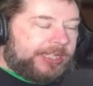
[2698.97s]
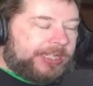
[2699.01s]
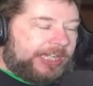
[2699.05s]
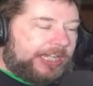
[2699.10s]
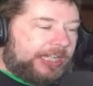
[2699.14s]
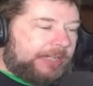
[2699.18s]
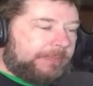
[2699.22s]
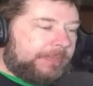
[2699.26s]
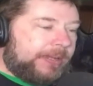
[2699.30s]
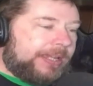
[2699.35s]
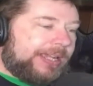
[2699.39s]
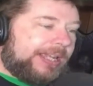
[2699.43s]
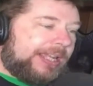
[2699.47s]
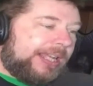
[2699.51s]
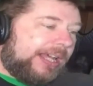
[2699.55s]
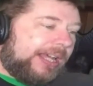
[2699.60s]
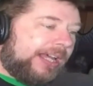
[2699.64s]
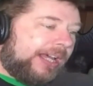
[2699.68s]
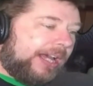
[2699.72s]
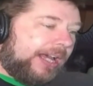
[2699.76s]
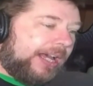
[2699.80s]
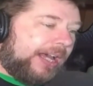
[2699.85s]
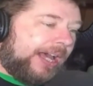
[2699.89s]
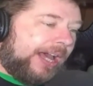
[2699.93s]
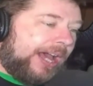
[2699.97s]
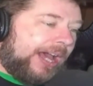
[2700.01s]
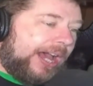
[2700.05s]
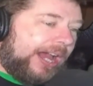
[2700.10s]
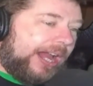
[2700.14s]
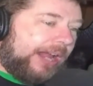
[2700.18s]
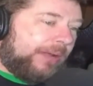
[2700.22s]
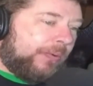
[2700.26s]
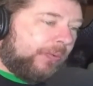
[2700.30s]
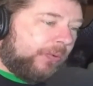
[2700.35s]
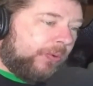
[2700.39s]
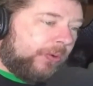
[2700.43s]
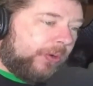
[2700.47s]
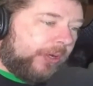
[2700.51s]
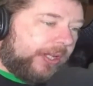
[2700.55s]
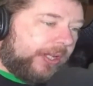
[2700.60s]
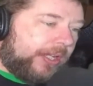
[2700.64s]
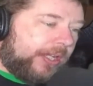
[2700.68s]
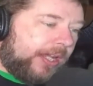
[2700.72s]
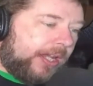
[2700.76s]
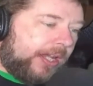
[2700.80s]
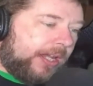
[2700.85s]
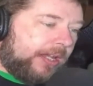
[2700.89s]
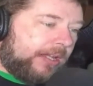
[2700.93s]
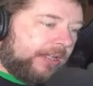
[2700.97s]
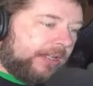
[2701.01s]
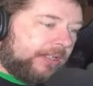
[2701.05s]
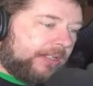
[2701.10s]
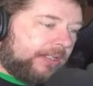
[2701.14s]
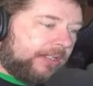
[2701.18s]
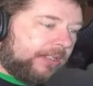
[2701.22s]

team, uh, I would uh,